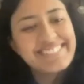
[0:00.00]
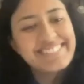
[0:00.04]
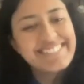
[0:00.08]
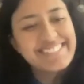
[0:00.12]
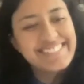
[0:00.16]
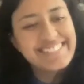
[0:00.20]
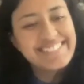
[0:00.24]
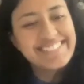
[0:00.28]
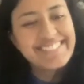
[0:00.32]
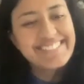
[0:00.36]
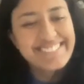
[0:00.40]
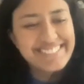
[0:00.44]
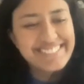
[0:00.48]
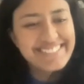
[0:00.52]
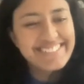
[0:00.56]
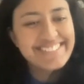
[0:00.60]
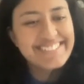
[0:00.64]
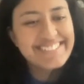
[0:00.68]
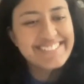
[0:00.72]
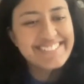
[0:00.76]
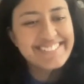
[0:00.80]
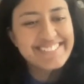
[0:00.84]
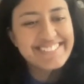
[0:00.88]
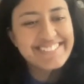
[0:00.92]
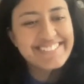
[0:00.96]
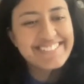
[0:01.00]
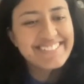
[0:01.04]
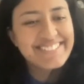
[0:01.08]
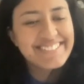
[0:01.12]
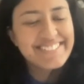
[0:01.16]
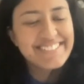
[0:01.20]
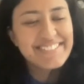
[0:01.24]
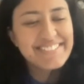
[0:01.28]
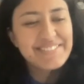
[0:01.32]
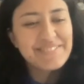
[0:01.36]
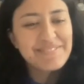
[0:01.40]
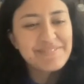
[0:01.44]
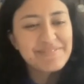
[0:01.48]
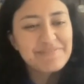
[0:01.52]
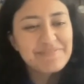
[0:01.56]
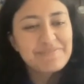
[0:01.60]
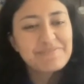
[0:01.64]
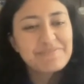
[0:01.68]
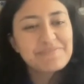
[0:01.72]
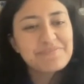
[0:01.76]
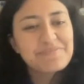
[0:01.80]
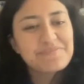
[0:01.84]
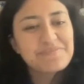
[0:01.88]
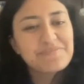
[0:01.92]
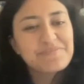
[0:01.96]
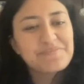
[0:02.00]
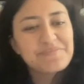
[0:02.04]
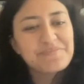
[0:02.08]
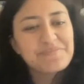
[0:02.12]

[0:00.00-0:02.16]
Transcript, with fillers: And you know, or